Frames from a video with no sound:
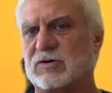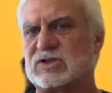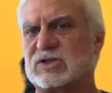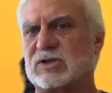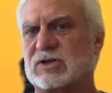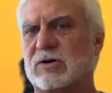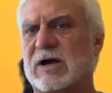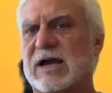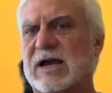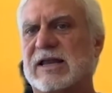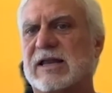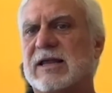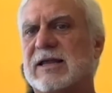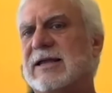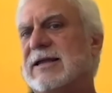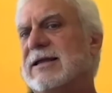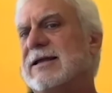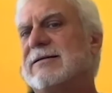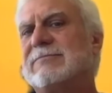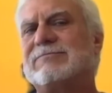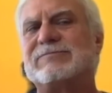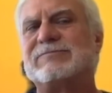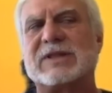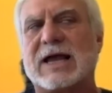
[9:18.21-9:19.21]
So
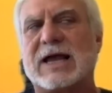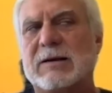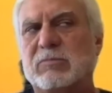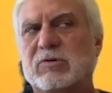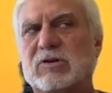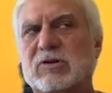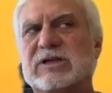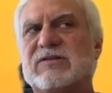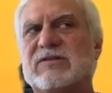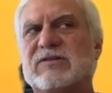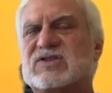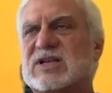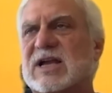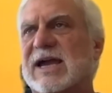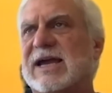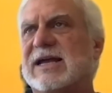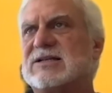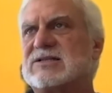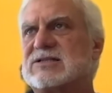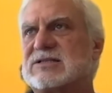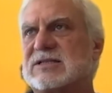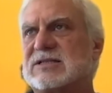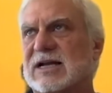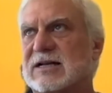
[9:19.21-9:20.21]
I believe
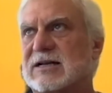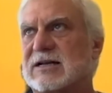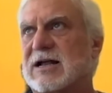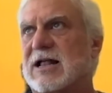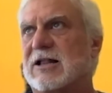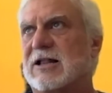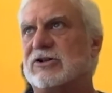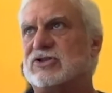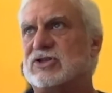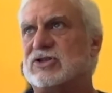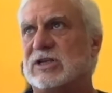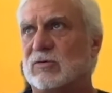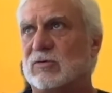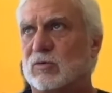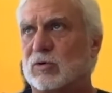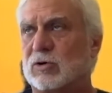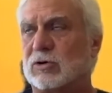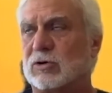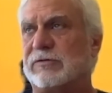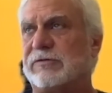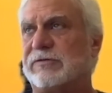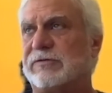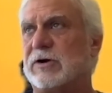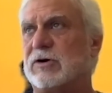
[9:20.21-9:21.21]
science, technology, the
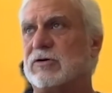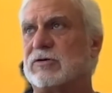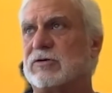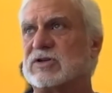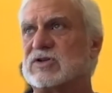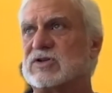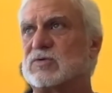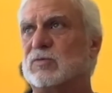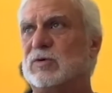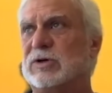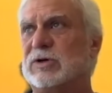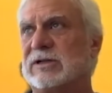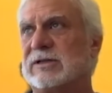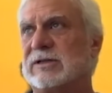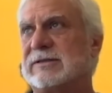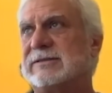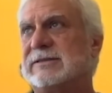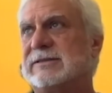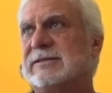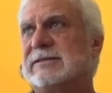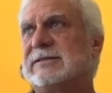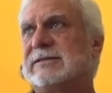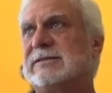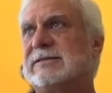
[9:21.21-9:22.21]
world focus
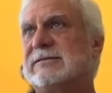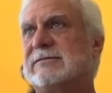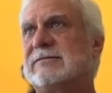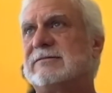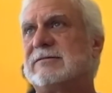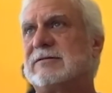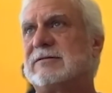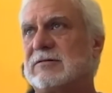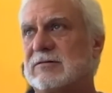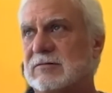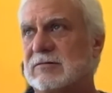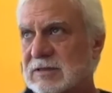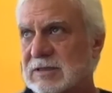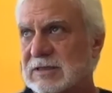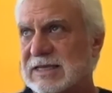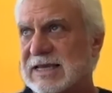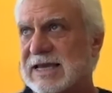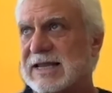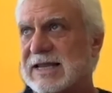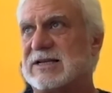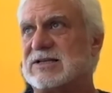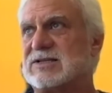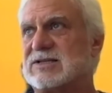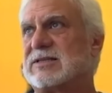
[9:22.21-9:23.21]
will
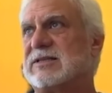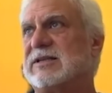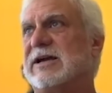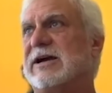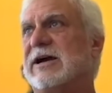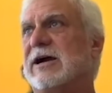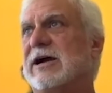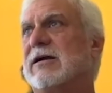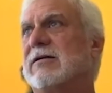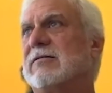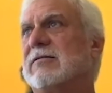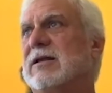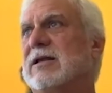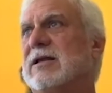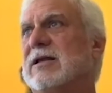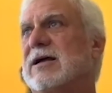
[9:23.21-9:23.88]
get us there.